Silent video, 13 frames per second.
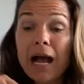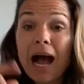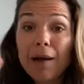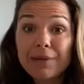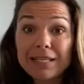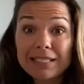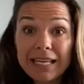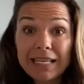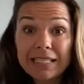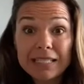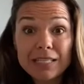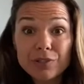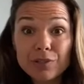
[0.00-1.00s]
I'm gonna take
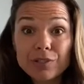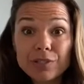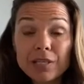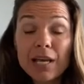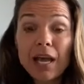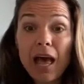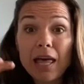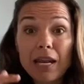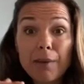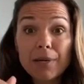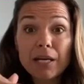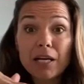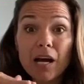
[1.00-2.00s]
scissors and I'm
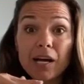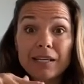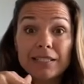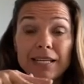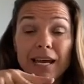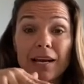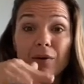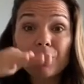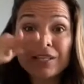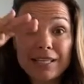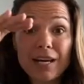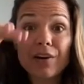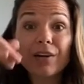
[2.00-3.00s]
gonna cut his hair when
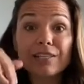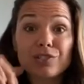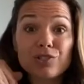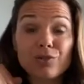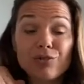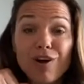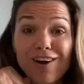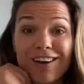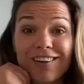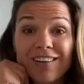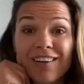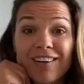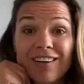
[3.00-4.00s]
his hair gets too long.
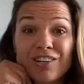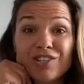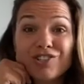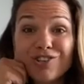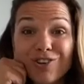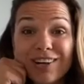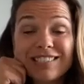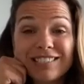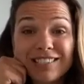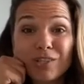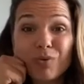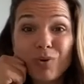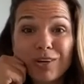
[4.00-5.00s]
Do you guys
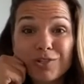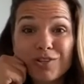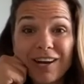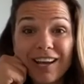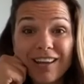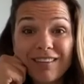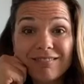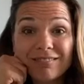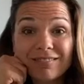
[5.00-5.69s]
think you wanna try it?